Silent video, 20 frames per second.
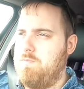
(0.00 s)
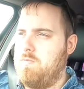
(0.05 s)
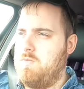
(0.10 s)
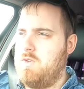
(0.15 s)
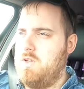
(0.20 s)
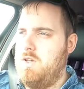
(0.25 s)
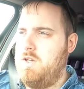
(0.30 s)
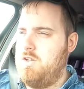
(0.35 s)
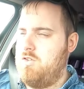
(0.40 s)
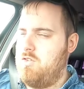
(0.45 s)

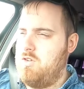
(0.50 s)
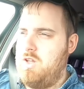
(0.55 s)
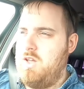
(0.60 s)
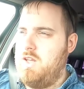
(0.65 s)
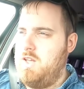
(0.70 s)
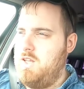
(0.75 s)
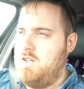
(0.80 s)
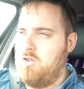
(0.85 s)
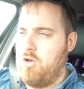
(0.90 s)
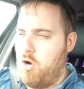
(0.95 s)
It
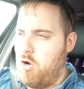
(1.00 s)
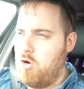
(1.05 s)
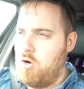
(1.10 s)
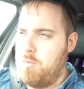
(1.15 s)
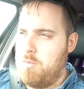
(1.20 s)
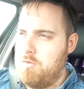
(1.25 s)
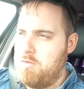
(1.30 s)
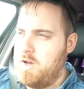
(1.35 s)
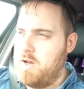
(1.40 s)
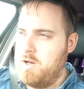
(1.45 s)
is a
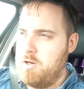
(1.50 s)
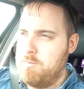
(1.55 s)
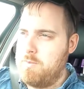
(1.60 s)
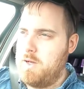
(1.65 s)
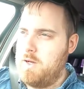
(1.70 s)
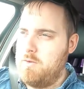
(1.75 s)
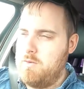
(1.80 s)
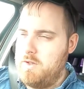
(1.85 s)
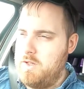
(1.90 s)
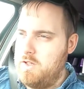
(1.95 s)
horrible
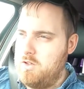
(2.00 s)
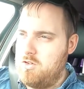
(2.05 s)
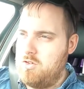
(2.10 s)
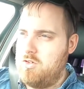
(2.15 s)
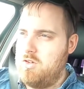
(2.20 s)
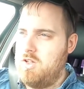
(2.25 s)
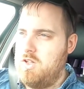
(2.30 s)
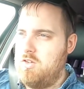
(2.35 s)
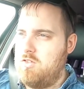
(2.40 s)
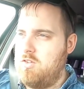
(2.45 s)
roundabout. It's
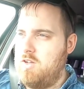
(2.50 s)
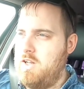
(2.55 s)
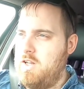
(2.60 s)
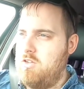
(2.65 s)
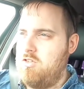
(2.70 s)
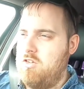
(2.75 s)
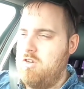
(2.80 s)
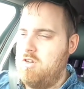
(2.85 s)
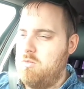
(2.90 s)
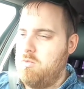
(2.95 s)

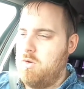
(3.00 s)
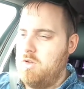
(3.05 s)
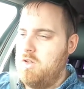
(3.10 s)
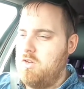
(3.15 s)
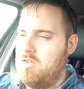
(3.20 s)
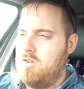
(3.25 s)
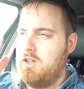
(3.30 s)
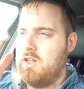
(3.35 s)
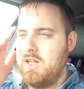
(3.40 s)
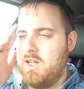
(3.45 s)
literally the one that's
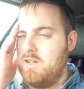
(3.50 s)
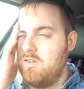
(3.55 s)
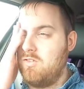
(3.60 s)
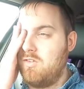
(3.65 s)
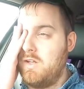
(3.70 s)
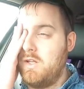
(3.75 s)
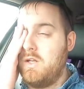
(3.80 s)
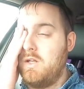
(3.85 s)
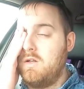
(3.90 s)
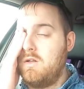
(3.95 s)
in Kings
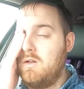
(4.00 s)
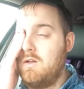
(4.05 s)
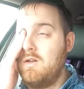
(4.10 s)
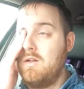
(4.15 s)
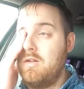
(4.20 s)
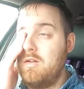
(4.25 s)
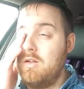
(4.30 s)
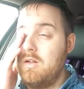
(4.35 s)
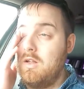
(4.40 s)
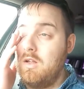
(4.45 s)
Lynn,
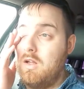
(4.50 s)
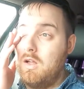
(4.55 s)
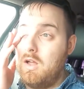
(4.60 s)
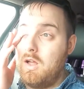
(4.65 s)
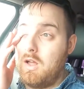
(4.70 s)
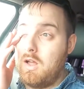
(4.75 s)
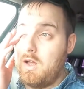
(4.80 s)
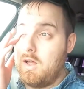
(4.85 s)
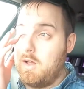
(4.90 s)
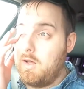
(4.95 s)

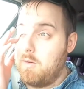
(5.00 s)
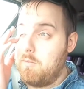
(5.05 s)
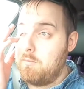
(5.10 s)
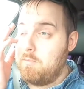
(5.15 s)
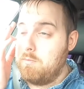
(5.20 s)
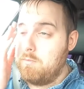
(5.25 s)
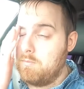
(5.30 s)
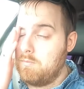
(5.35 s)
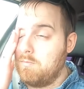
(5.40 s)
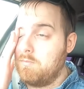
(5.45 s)

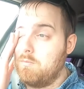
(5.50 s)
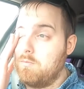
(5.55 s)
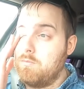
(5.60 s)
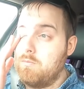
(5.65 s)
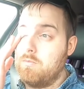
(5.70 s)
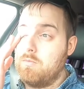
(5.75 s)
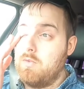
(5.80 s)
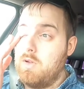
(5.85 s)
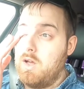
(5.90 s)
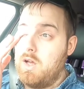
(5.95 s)

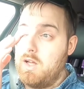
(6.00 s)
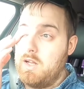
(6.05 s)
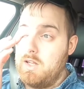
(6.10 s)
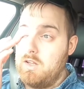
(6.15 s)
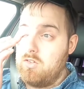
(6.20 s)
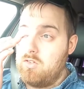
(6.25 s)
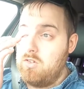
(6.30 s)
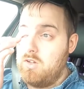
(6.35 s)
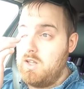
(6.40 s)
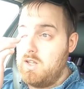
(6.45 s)
and
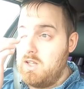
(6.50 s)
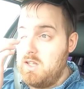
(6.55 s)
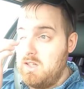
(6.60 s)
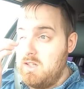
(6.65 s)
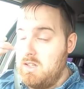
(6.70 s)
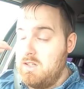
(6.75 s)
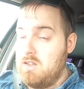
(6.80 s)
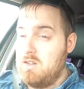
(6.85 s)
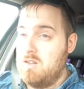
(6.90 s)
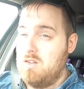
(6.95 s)
it's the
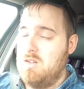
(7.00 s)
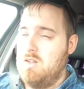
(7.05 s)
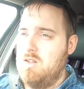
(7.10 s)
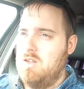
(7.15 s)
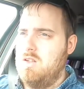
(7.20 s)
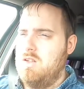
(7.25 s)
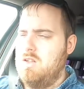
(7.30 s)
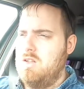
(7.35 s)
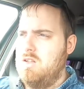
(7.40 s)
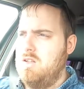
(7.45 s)

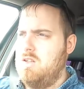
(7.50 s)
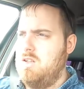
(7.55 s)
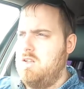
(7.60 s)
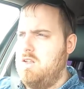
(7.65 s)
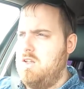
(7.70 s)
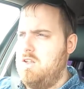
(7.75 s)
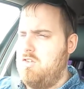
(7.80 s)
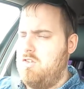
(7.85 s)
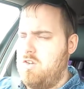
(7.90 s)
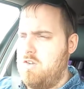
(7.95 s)

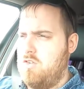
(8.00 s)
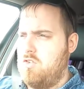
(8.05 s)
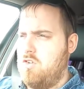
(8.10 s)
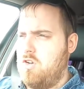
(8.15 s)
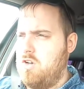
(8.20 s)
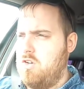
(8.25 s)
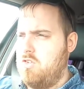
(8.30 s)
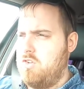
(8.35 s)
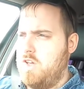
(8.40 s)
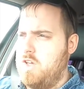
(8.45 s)
other side
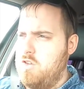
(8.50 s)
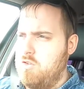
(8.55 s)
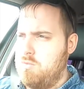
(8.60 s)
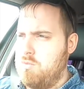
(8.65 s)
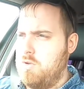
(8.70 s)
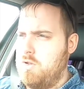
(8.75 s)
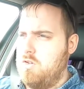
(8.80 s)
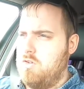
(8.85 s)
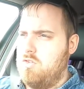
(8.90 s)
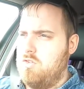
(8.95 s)
of
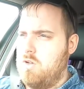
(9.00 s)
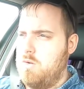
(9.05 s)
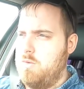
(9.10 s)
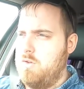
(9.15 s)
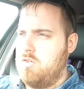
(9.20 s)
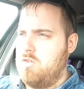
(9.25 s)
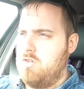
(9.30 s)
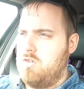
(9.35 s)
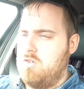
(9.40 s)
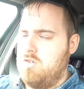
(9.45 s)
Sainsbury's, so
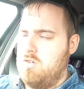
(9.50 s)
it's